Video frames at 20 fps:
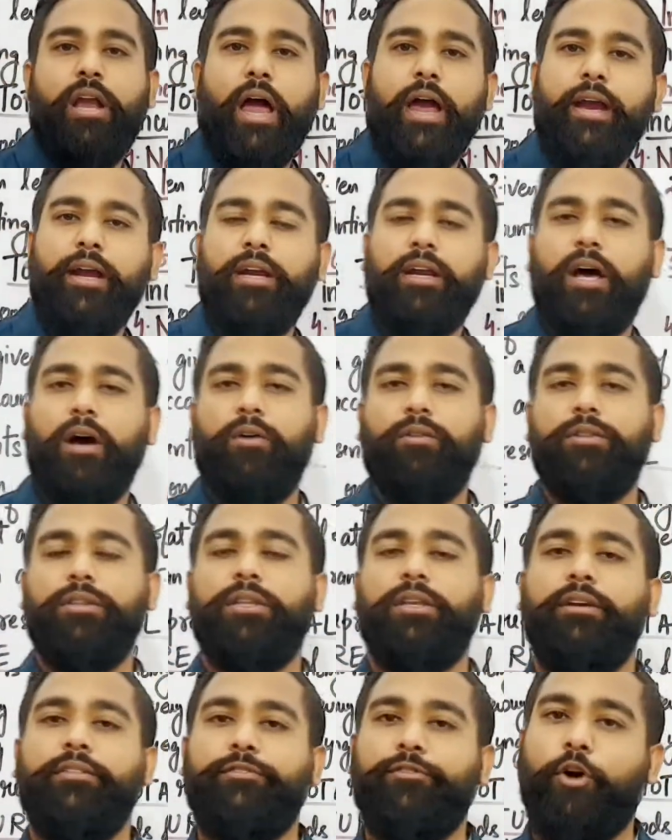write down
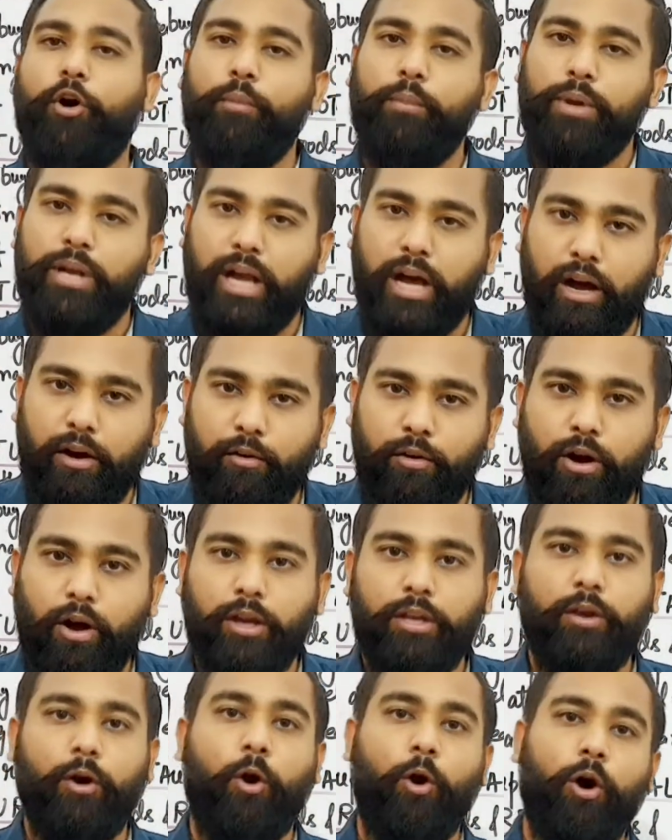the formula
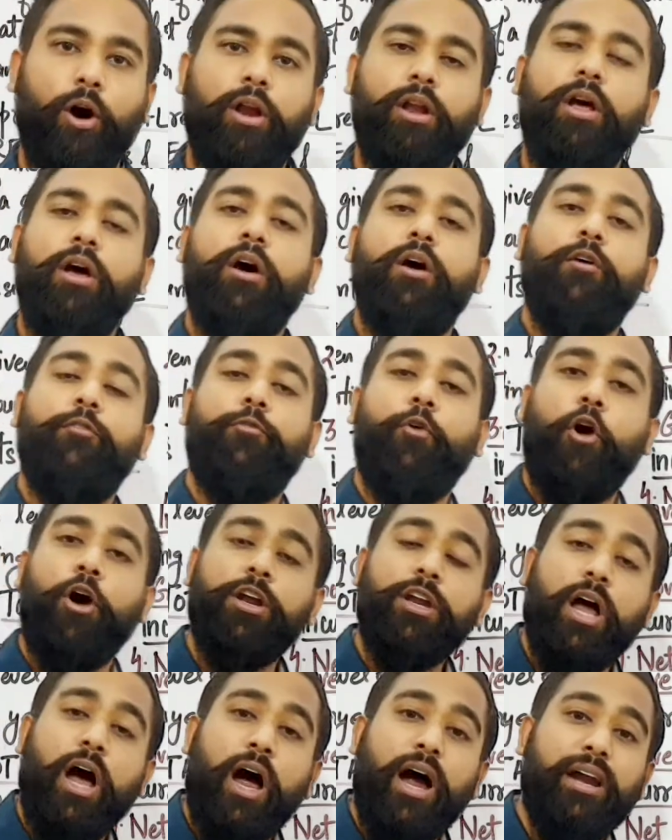or
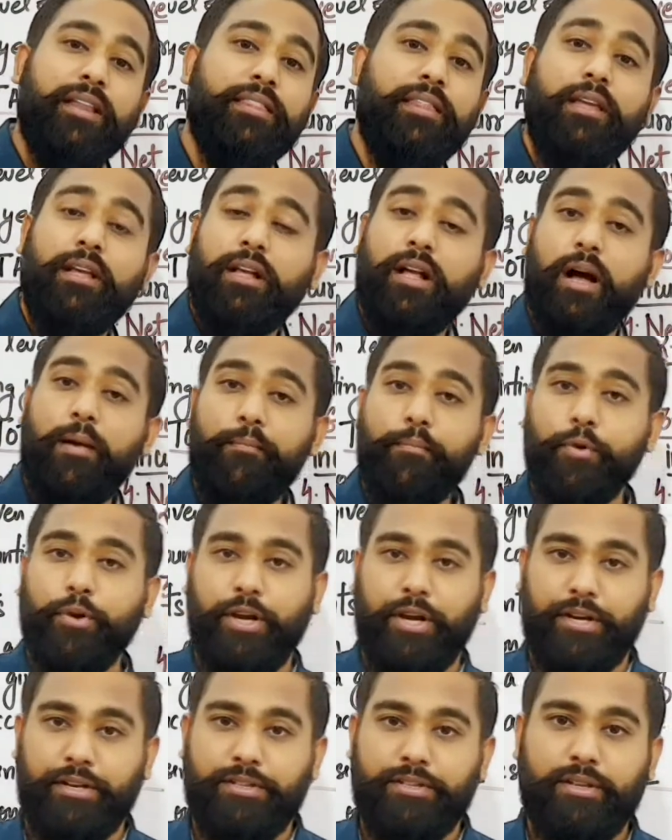what are the
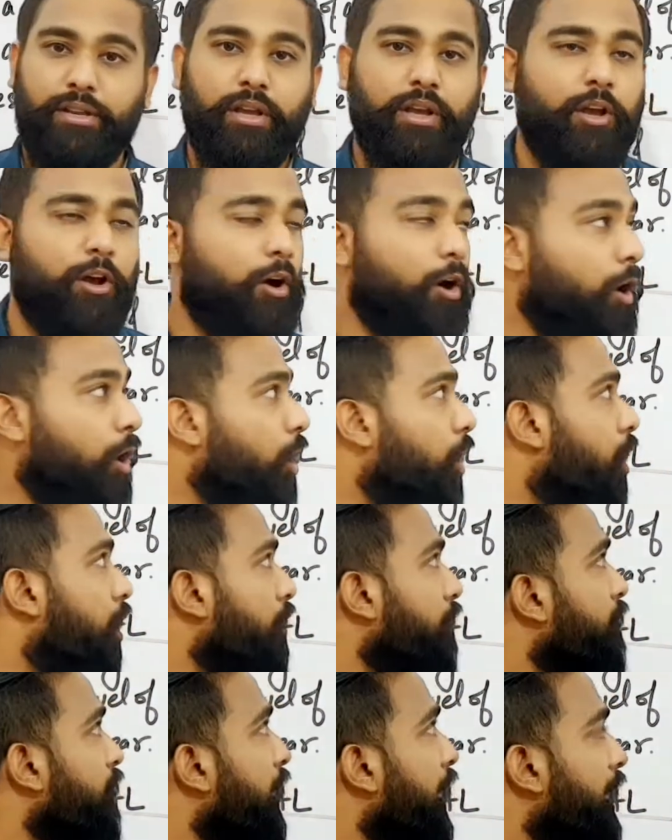components
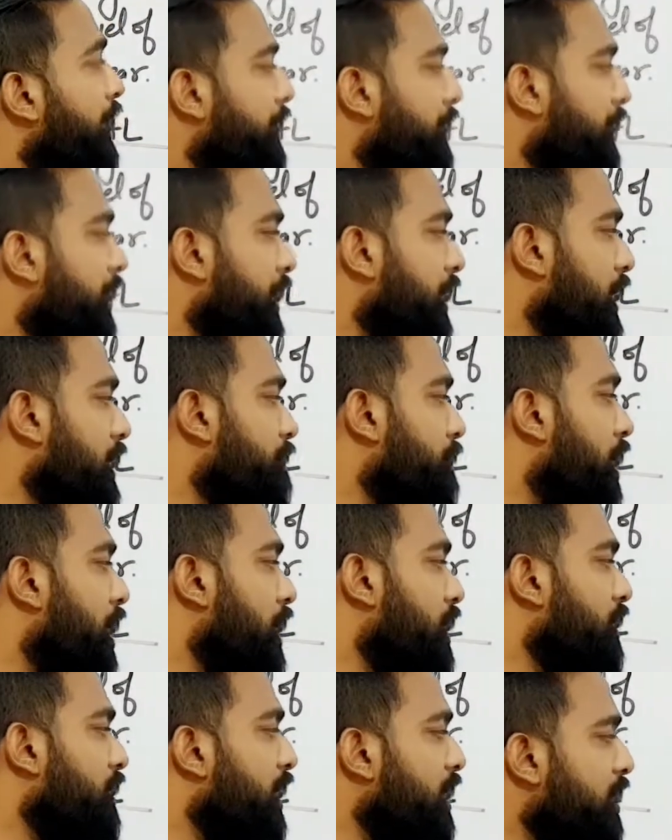of aggregate
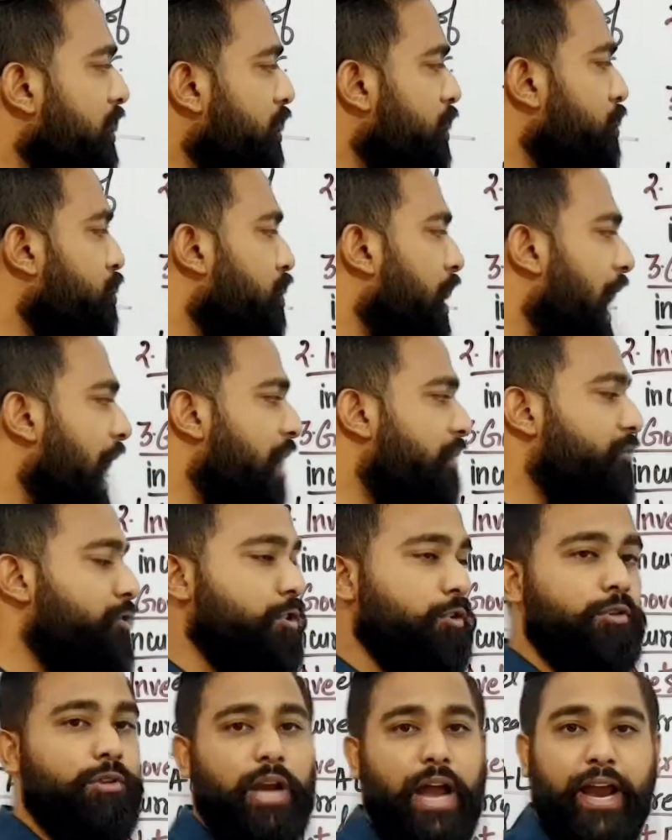demand, then you have
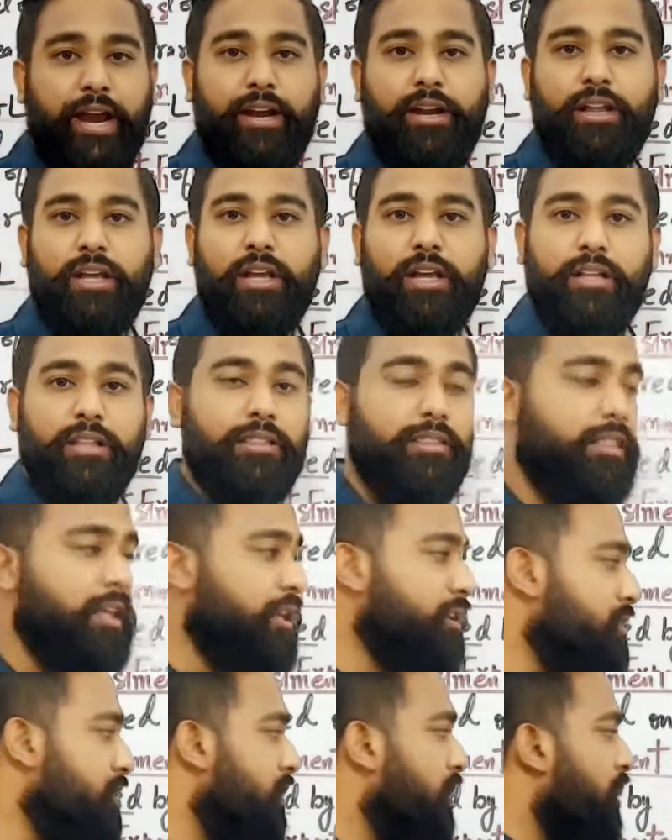to write
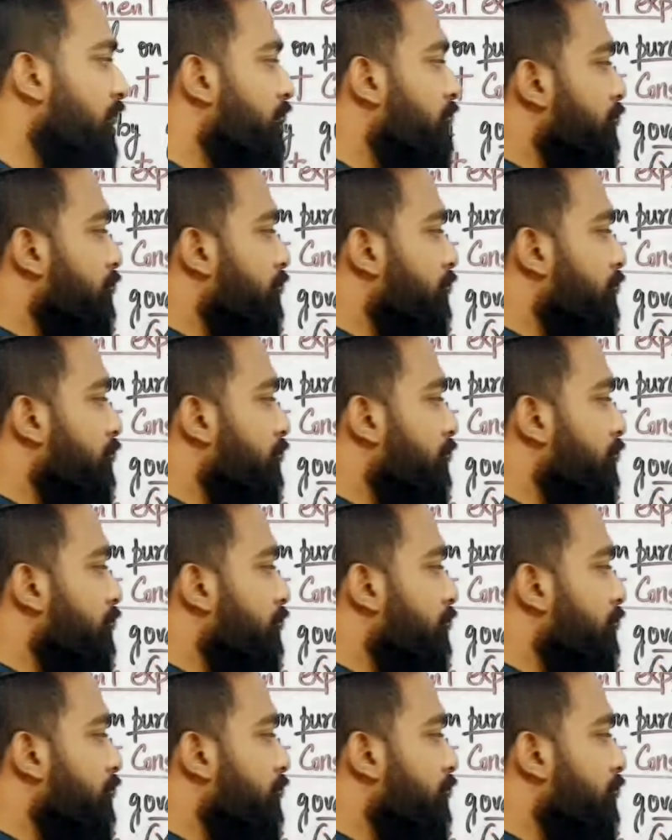this